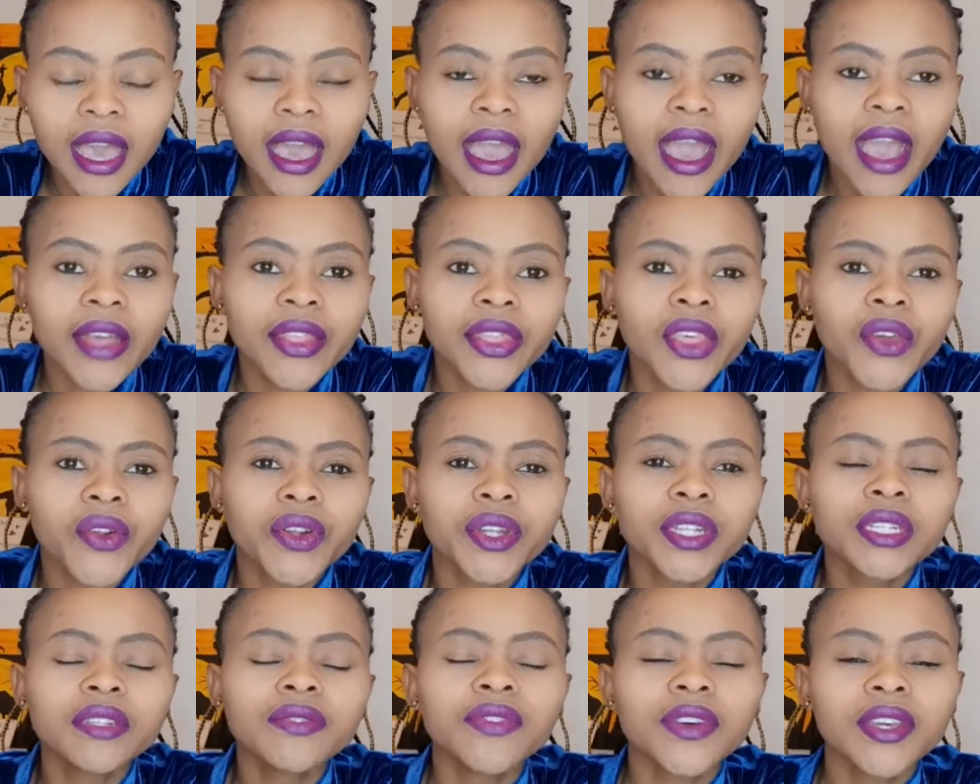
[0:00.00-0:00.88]
and the
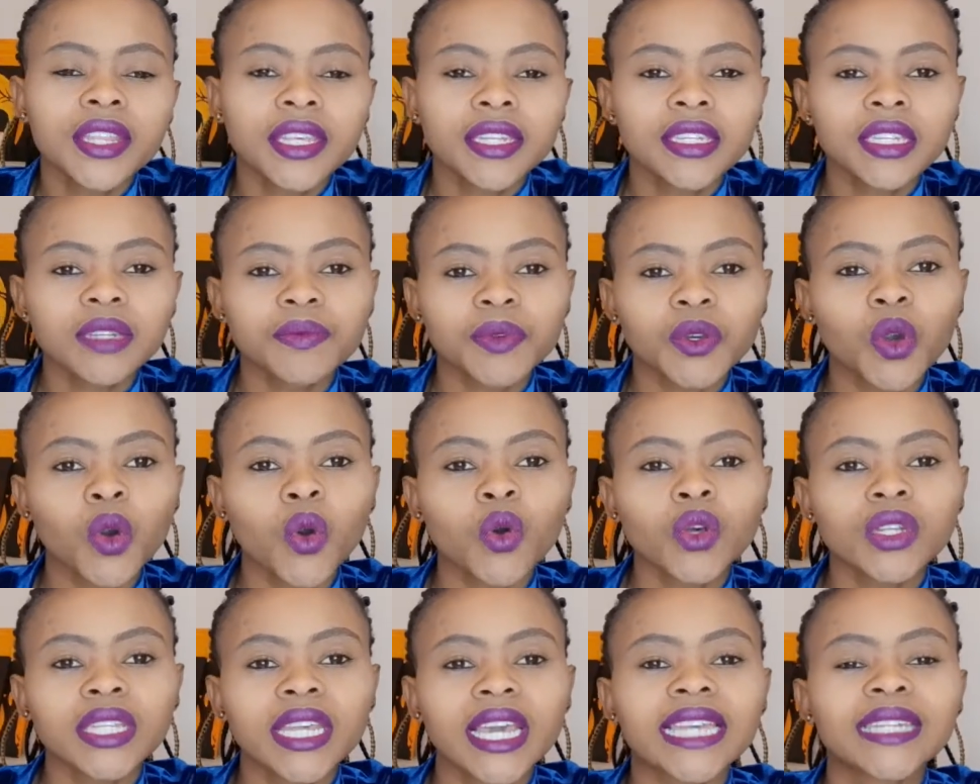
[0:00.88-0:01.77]
reason for this is
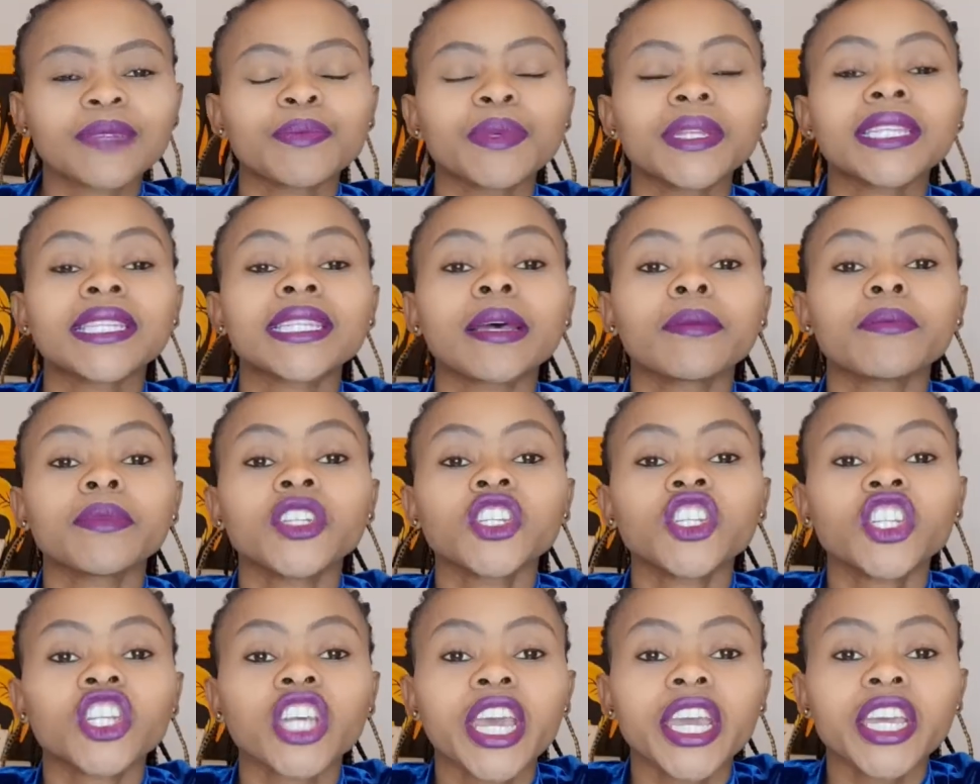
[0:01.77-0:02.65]
because there's been some
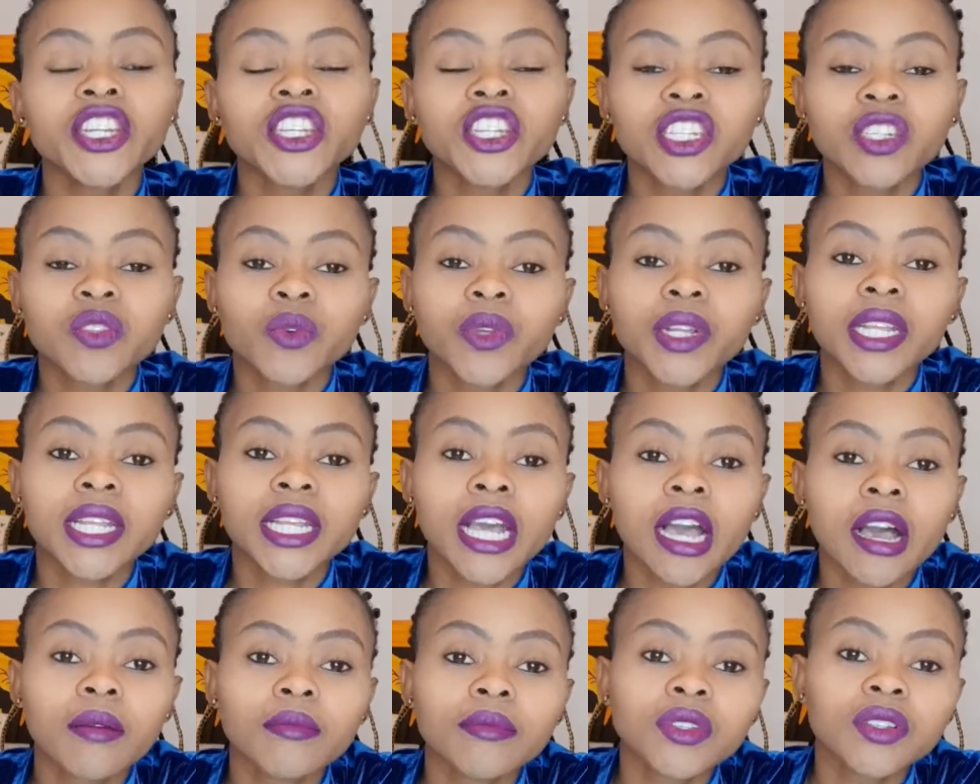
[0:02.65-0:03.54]
changes when it
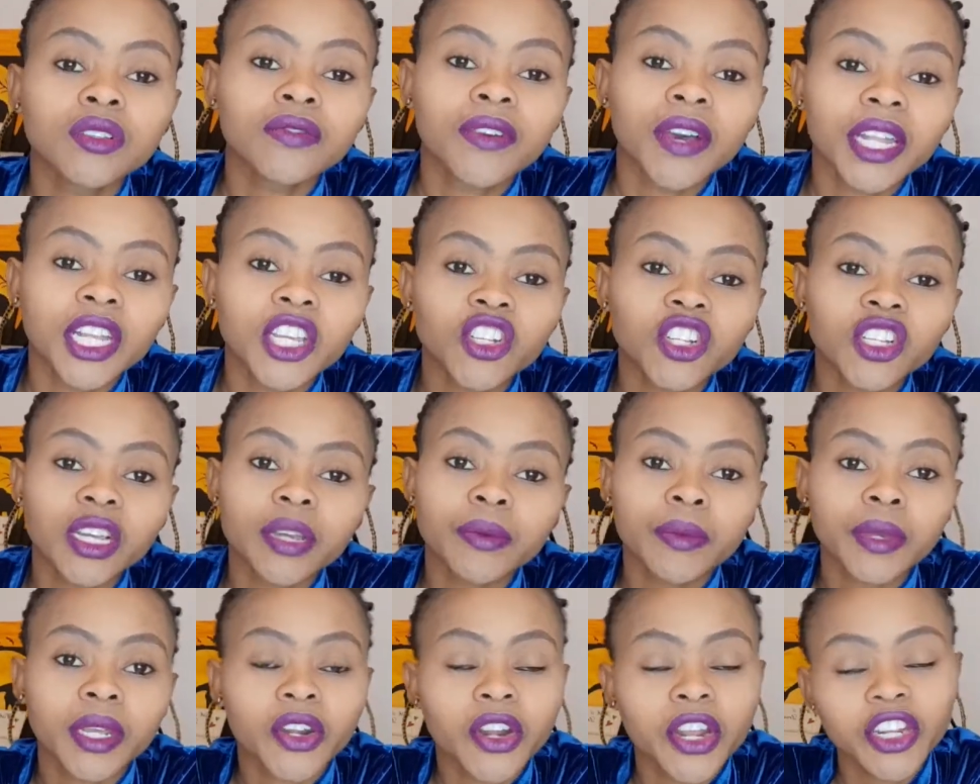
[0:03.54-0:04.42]
comes to financial
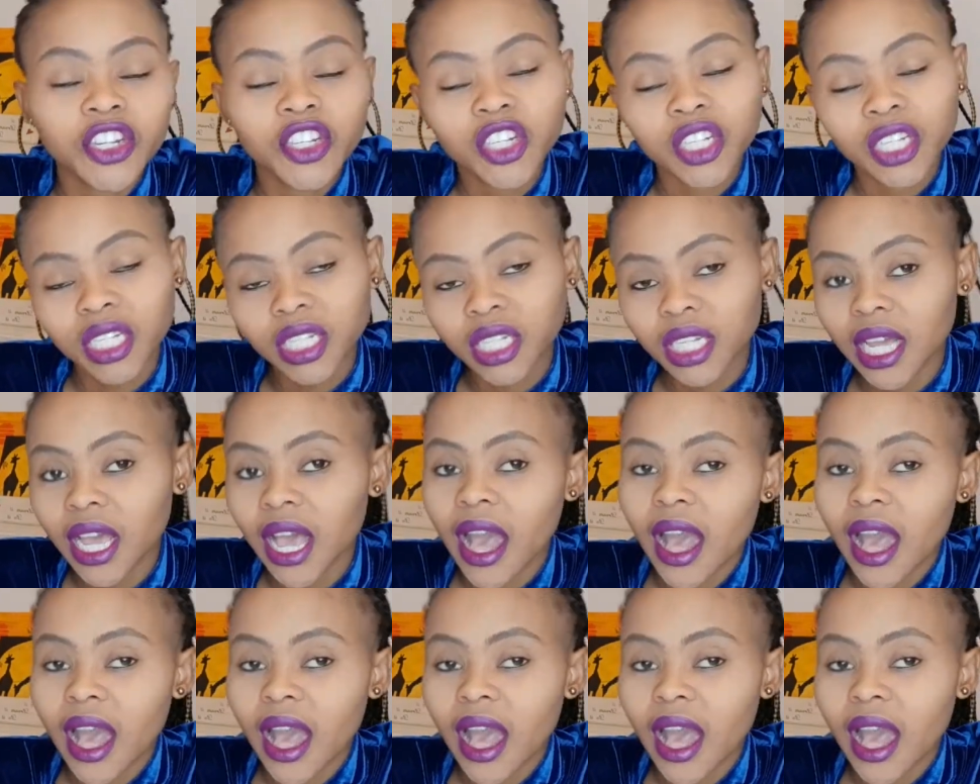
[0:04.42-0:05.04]
immigration